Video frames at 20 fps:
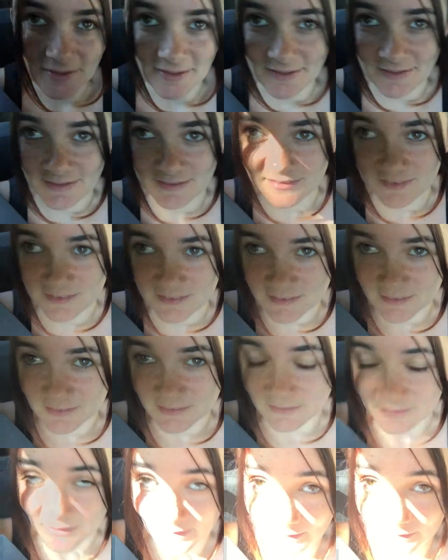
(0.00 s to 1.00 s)
day it is,
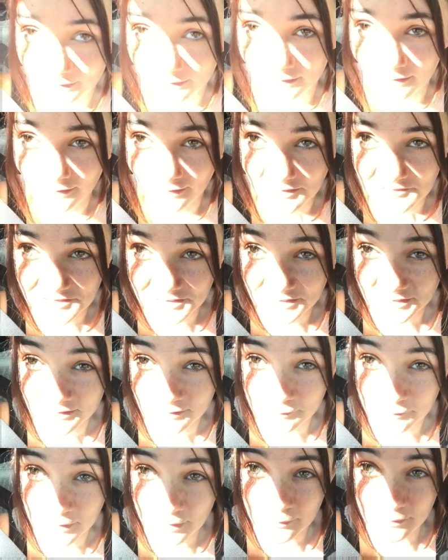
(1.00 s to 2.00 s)
like
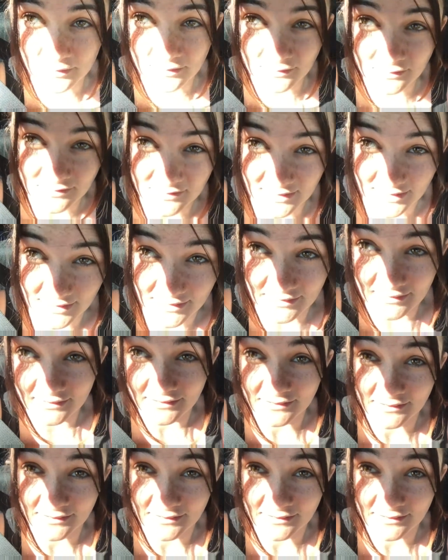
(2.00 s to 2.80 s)
eleven, maybe ten,